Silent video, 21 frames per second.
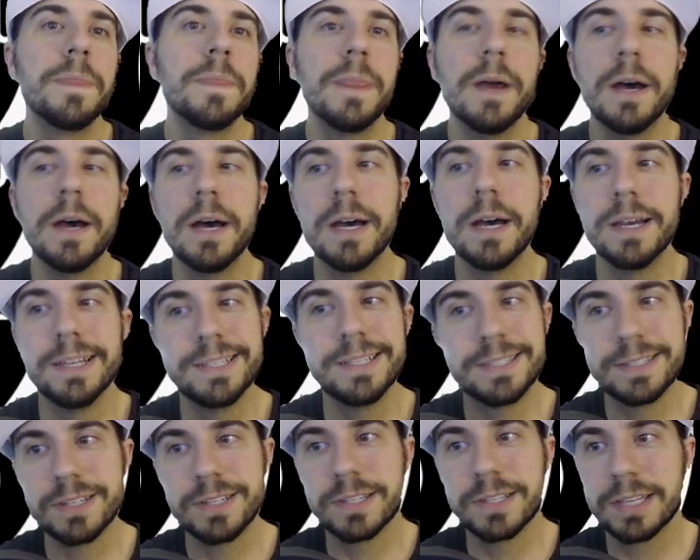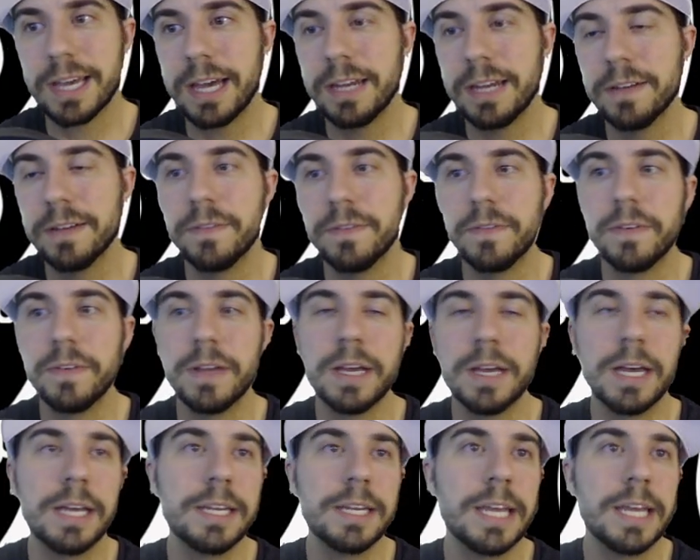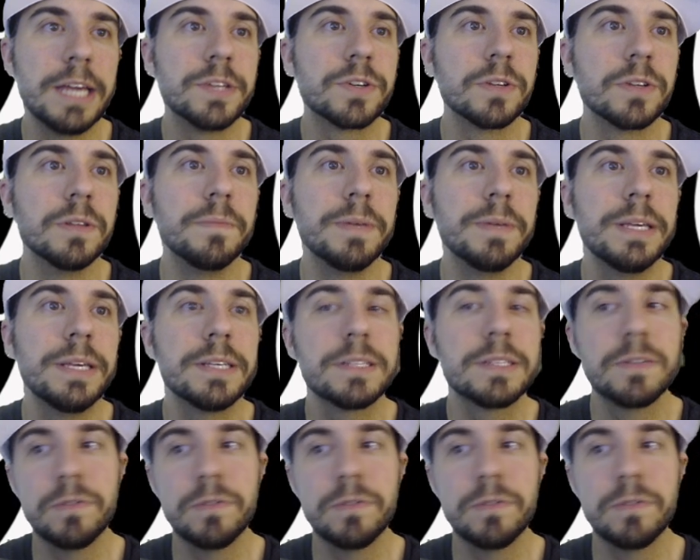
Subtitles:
It's just kind of the nature of the beast,